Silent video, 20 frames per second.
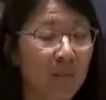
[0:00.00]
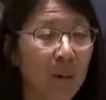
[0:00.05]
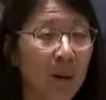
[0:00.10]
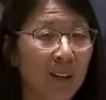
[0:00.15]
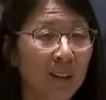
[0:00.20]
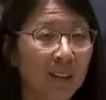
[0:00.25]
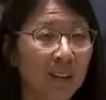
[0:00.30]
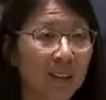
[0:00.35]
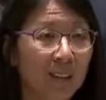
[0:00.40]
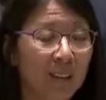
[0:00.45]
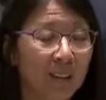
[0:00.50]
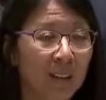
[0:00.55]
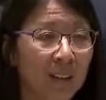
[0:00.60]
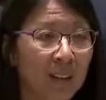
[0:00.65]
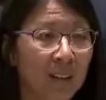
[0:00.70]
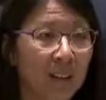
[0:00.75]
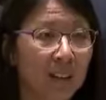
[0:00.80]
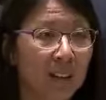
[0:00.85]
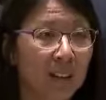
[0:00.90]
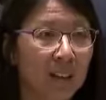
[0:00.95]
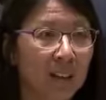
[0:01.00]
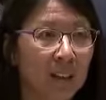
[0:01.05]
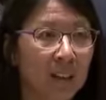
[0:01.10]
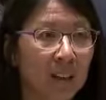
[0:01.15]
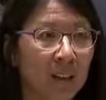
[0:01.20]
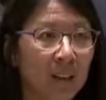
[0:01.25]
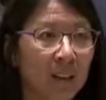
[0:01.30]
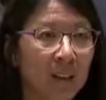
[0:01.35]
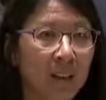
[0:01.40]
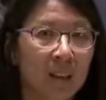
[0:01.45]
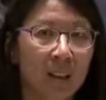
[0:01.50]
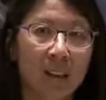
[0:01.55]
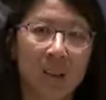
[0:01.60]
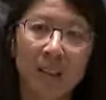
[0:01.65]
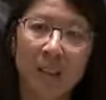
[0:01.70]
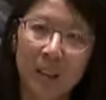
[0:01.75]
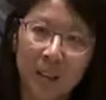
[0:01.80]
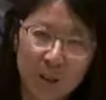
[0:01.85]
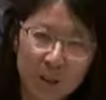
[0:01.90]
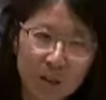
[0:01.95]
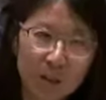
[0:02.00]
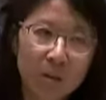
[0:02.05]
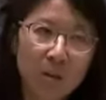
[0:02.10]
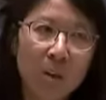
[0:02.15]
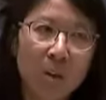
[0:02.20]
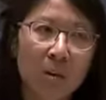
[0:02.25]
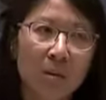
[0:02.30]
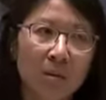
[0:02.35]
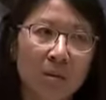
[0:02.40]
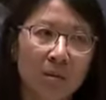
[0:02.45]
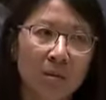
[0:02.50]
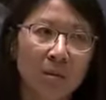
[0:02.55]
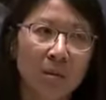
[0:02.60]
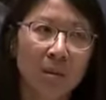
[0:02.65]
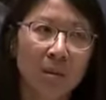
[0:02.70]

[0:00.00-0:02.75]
But did you know?